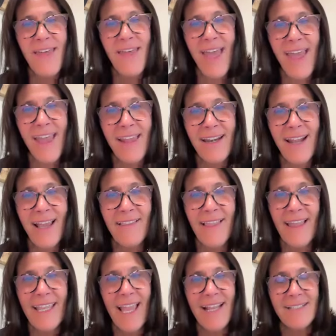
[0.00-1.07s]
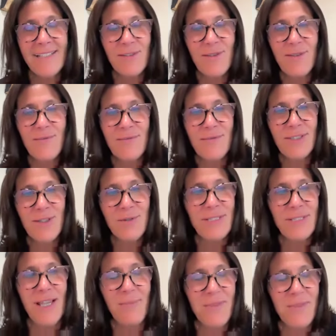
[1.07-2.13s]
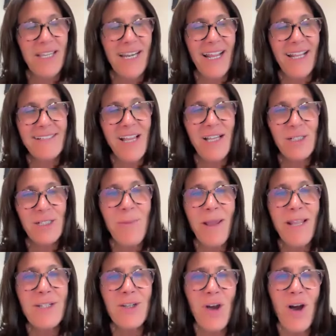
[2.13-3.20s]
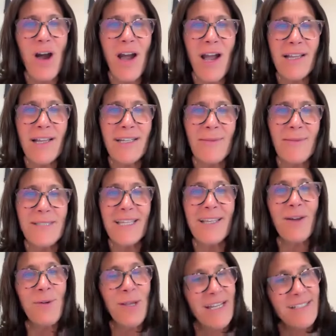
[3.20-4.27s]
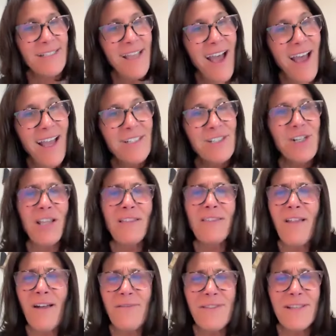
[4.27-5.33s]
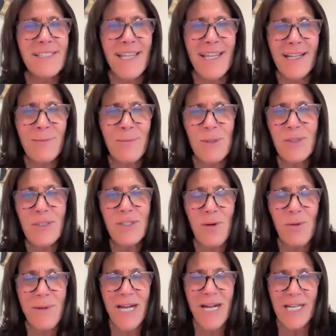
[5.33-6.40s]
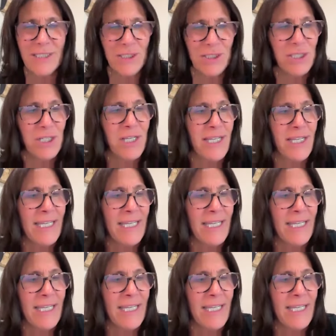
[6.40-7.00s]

Then I like had to do something and I touched my dog and I was like, okay, touch. I love this animal so much.